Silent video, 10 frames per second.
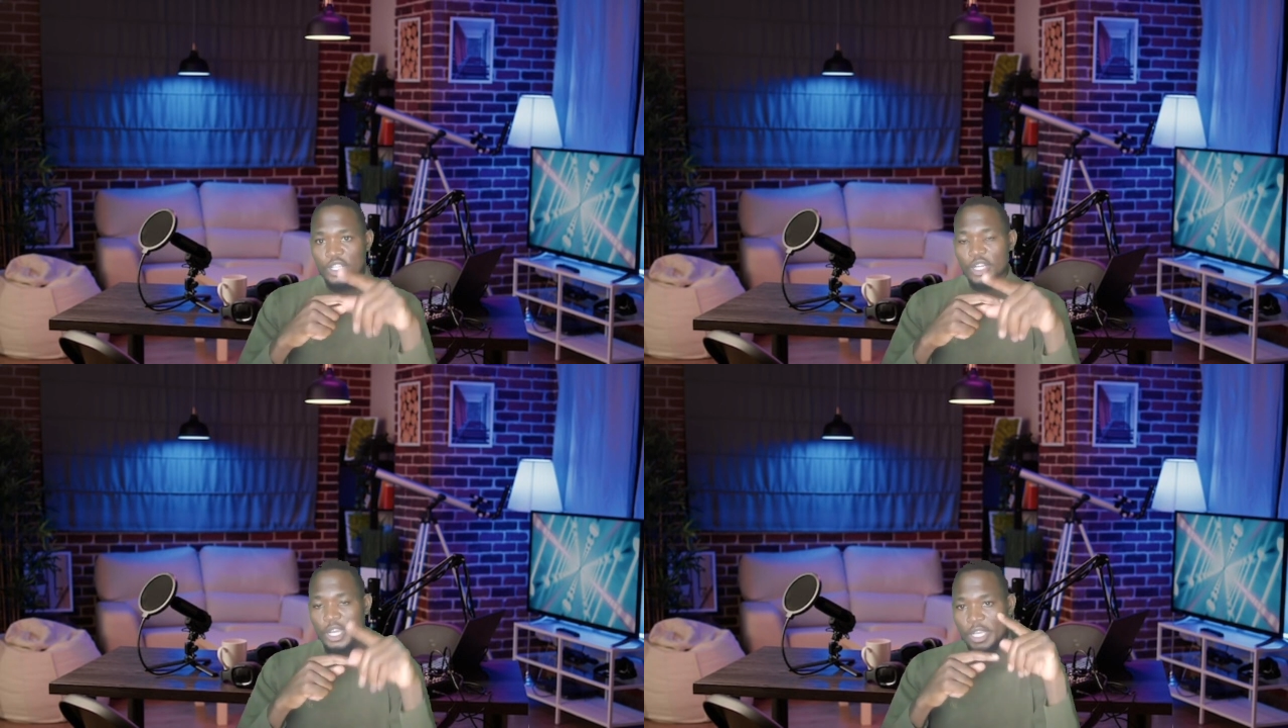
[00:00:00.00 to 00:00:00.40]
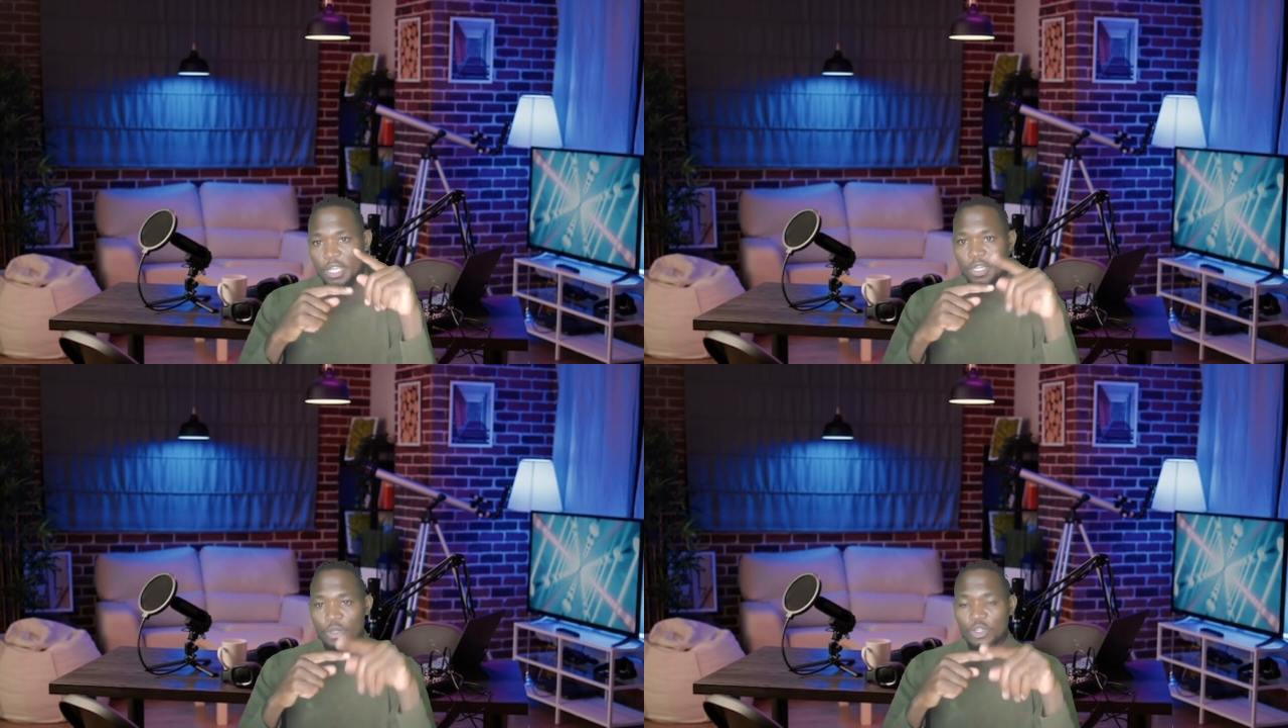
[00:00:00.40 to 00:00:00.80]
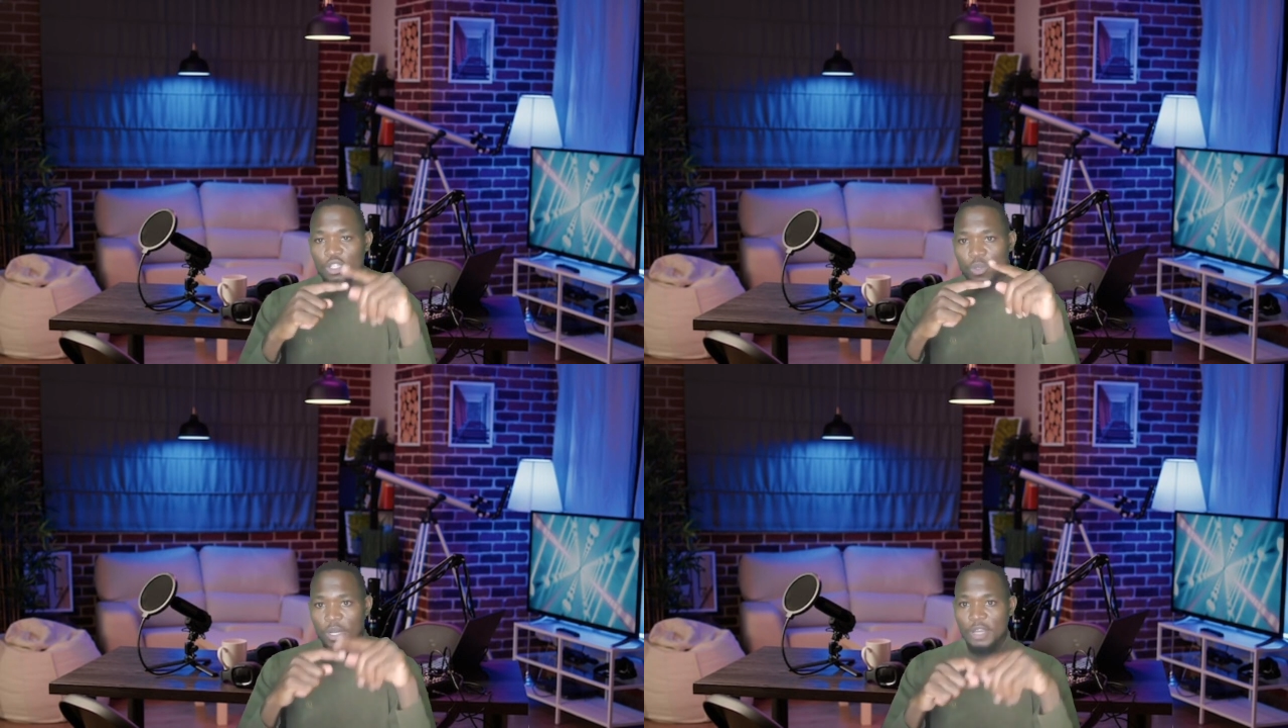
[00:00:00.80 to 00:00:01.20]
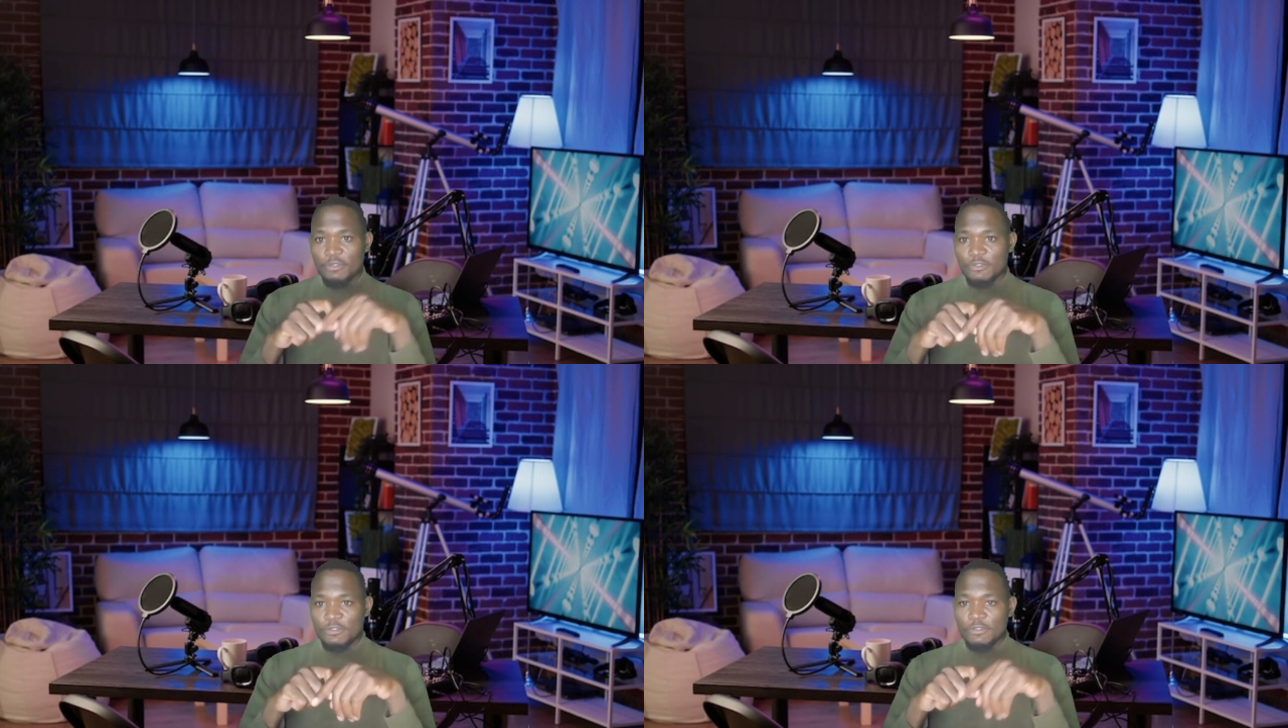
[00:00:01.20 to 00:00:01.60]
Try Not to
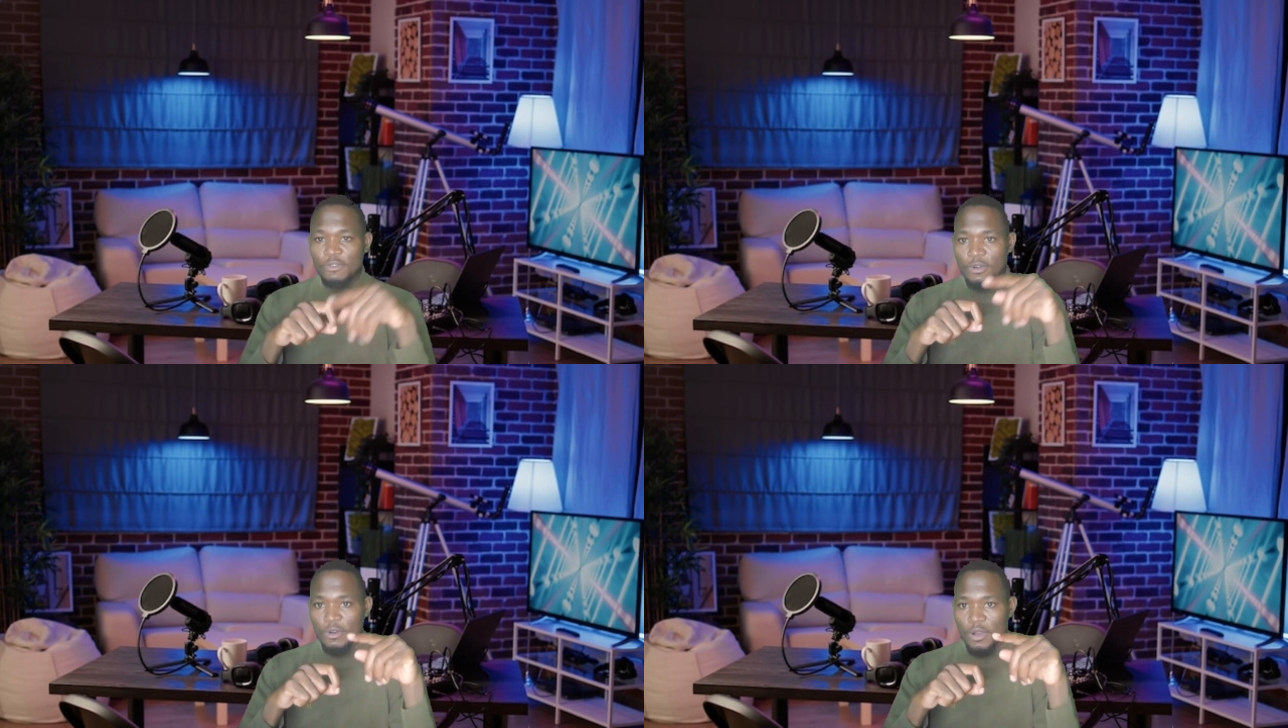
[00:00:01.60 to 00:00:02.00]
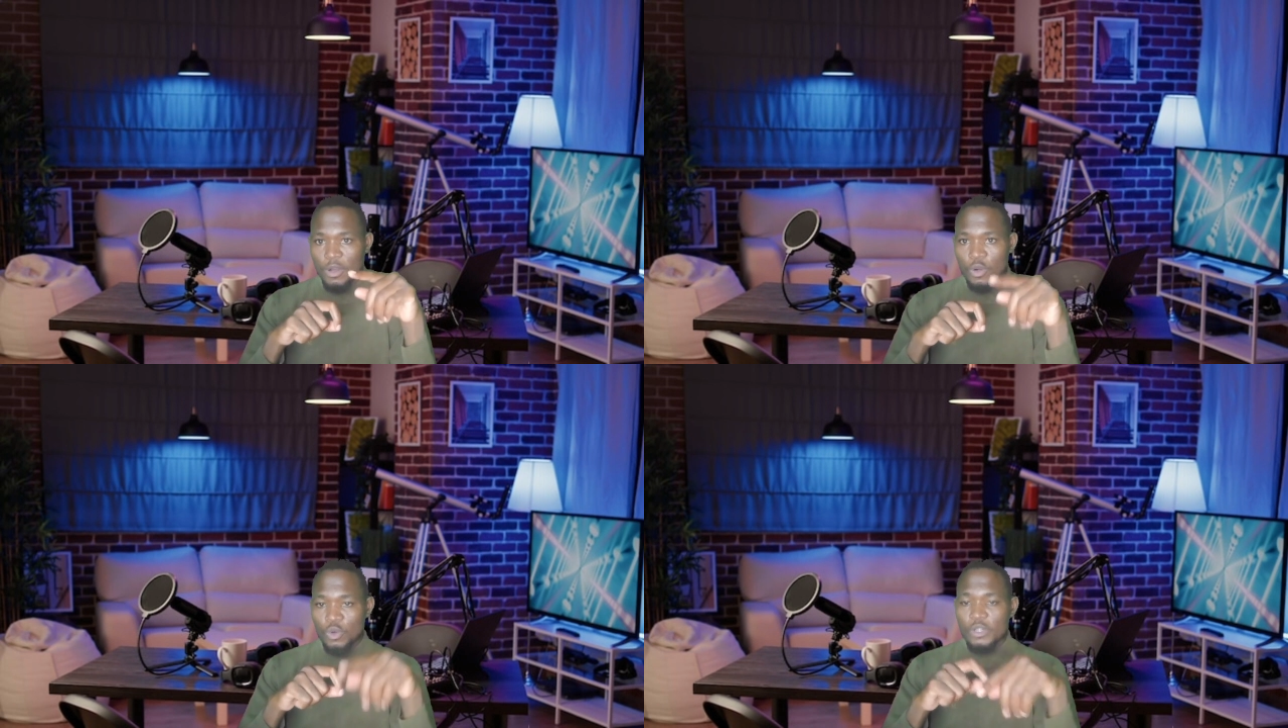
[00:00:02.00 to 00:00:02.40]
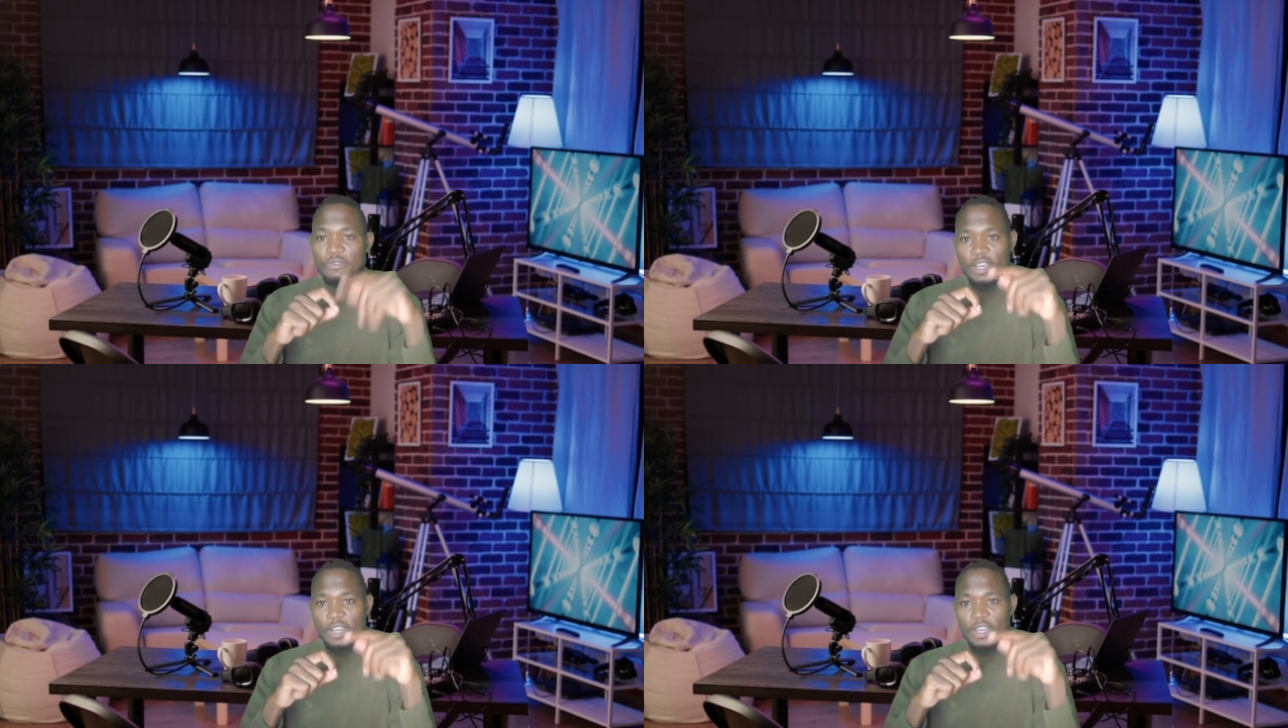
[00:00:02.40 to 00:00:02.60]
Laugh, Hood